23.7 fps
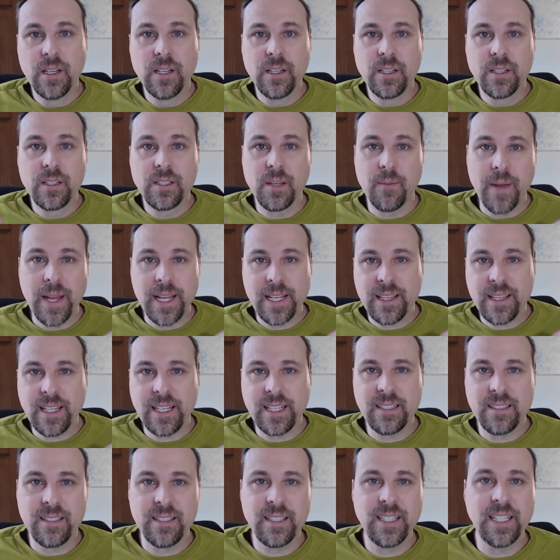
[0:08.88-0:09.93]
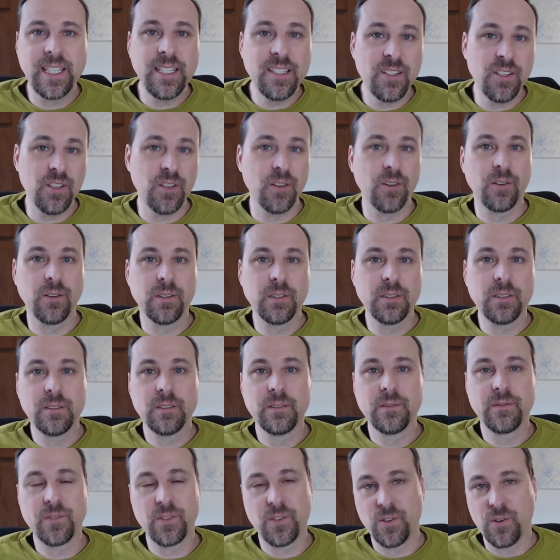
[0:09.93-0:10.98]
to make things easier
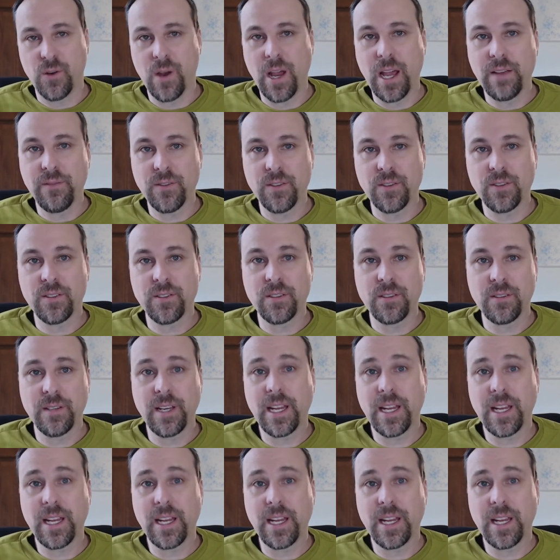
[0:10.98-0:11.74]
for drivers.